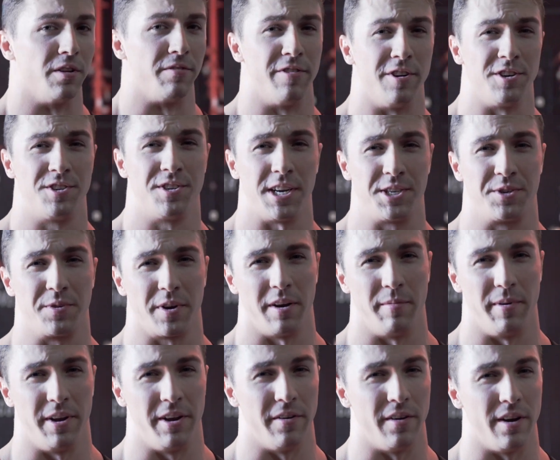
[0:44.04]
the first stretch we're
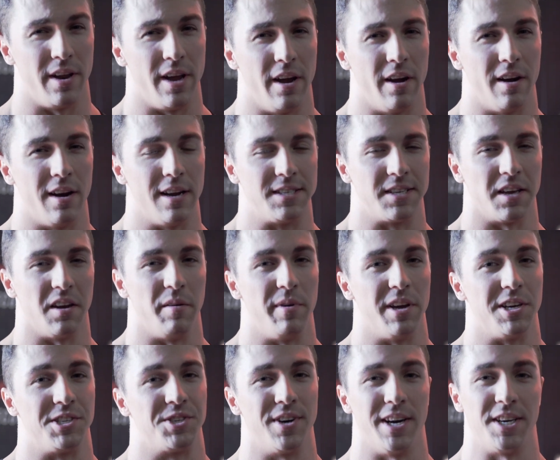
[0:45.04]
going to be doing here is going to be
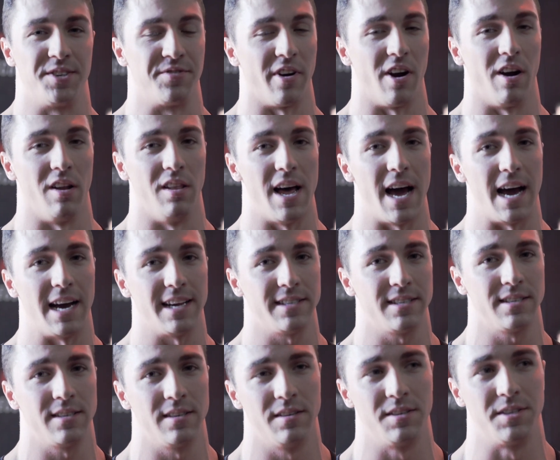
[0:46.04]
a stretch for our
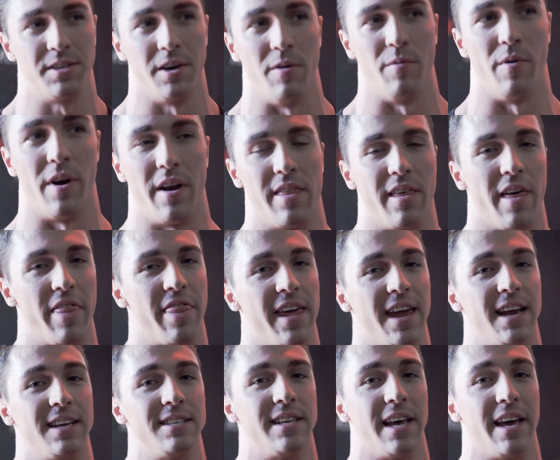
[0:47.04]
lats. So one of the
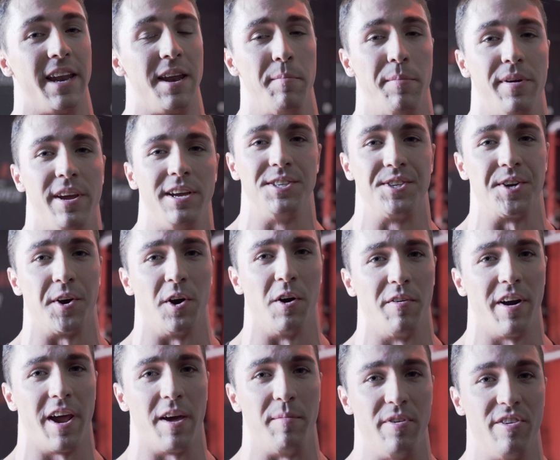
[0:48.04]
things that impedes your
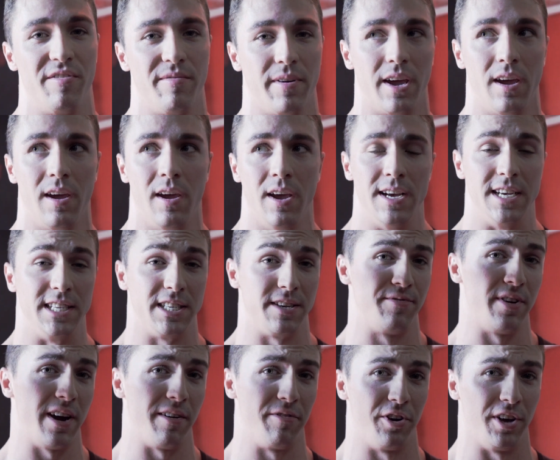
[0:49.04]
overhead movement is if
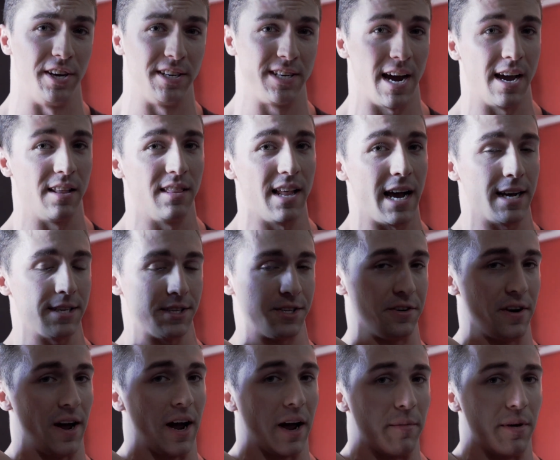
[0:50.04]
you have really tight lats,
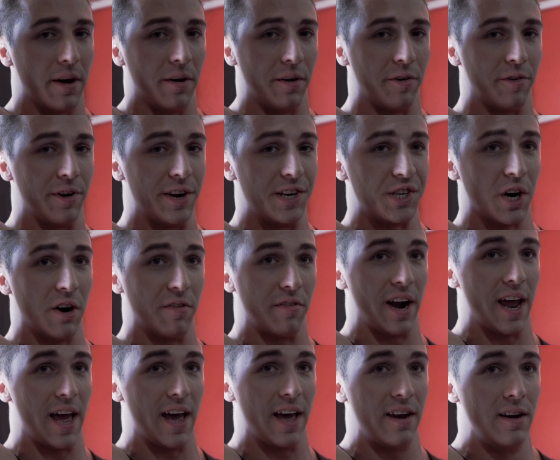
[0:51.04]
you're not going to be able to reach
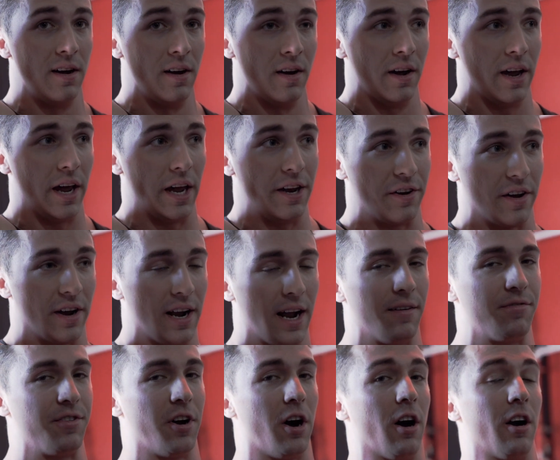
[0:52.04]
overhead, and you're going to
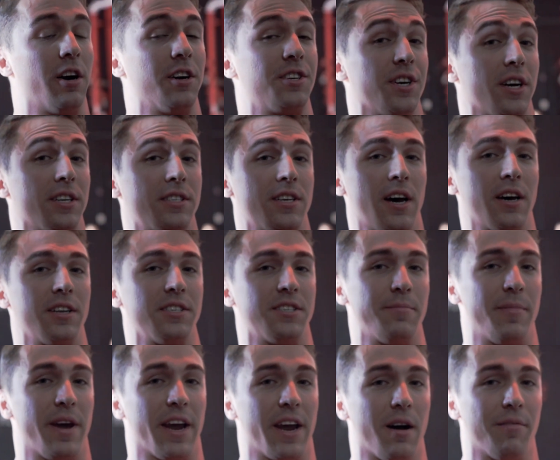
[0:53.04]
have to arch a ton to
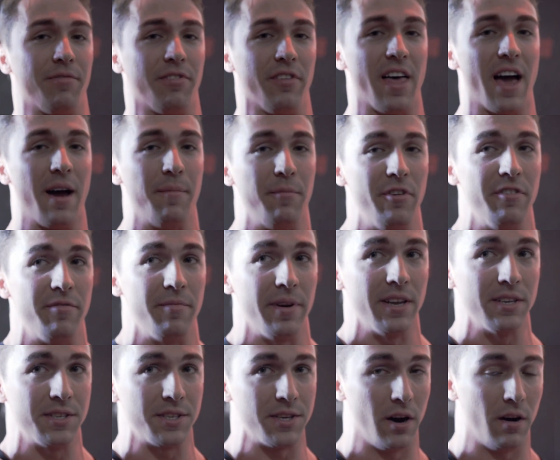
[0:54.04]
make up for that
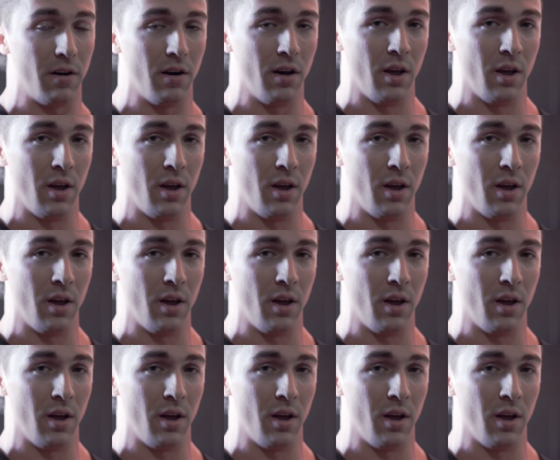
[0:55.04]
movement. So